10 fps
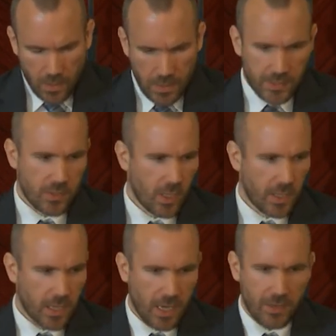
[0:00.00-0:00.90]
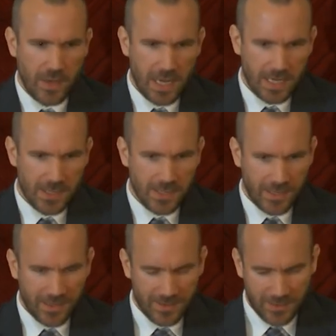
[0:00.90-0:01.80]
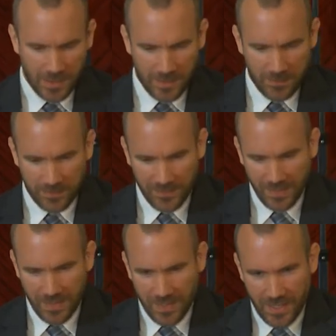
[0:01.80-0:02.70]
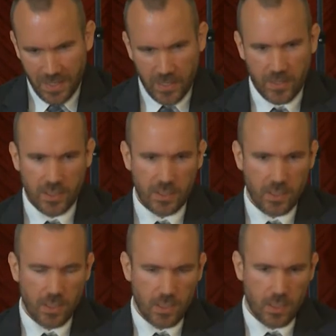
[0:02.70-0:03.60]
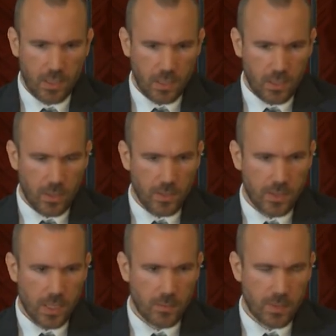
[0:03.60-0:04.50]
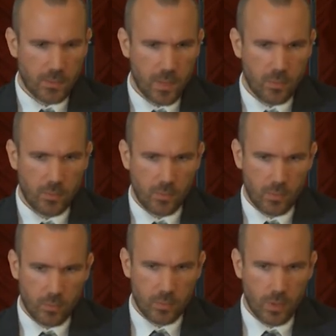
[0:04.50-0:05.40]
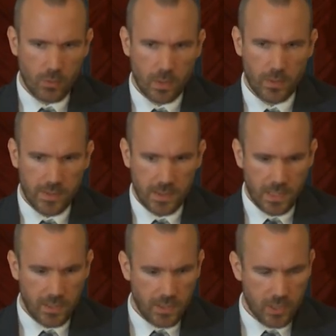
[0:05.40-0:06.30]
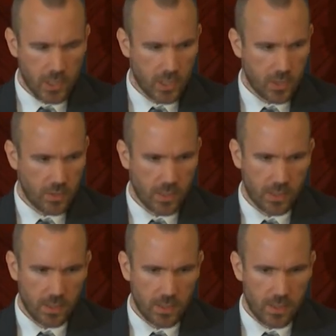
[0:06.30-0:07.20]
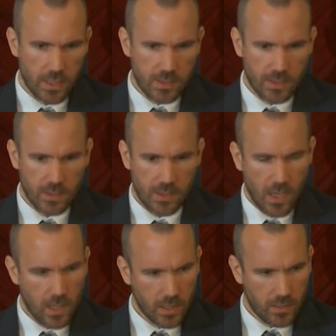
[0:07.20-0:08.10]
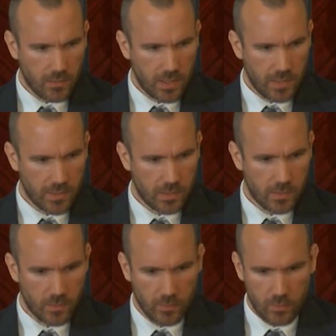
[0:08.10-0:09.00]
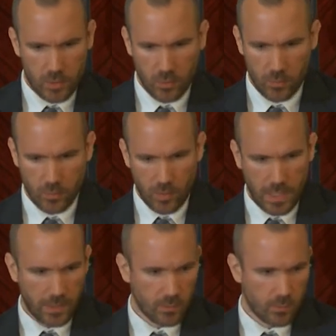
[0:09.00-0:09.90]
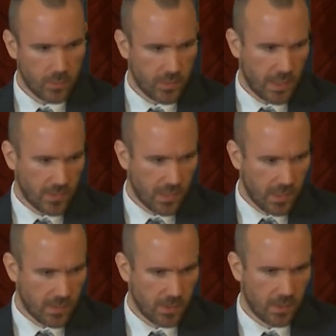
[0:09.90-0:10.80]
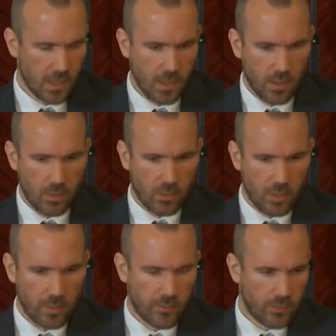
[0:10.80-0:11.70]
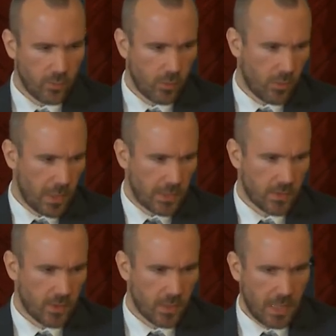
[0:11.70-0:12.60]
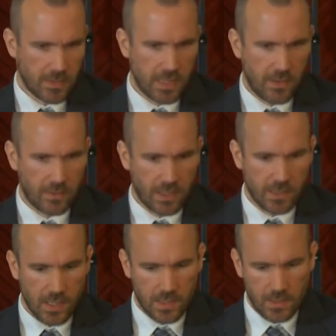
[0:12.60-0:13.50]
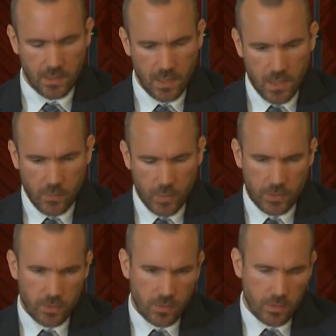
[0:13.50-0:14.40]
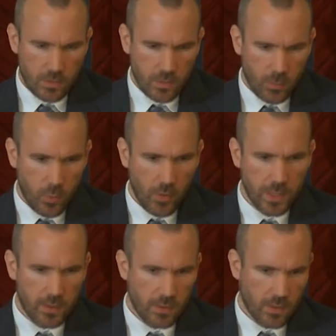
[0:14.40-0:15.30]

It's not a kind of hazing, right? And I think that a lot of times the people who don't understand initiation think these things are kind of hazing. So if you show your ankles, that's hazing. Or if you're made to think about death, that's hazing. But the point